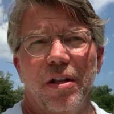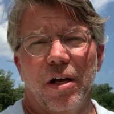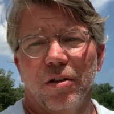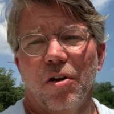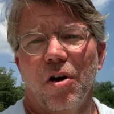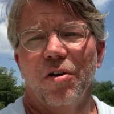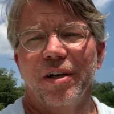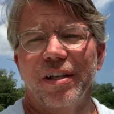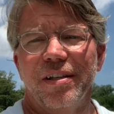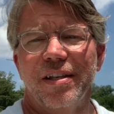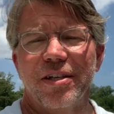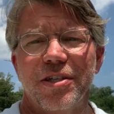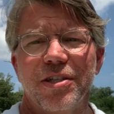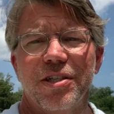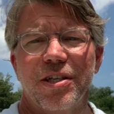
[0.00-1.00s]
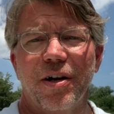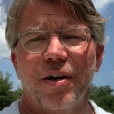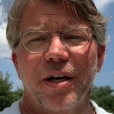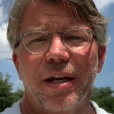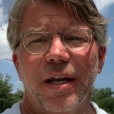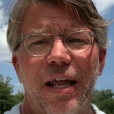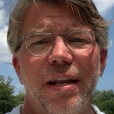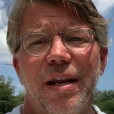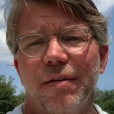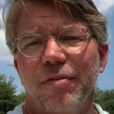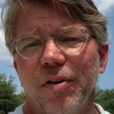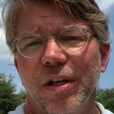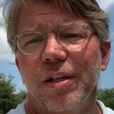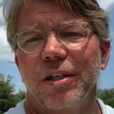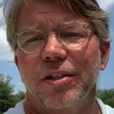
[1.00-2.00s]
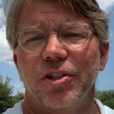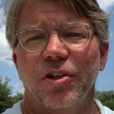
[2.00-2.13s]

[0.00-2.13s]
a long, necessary, and never-ending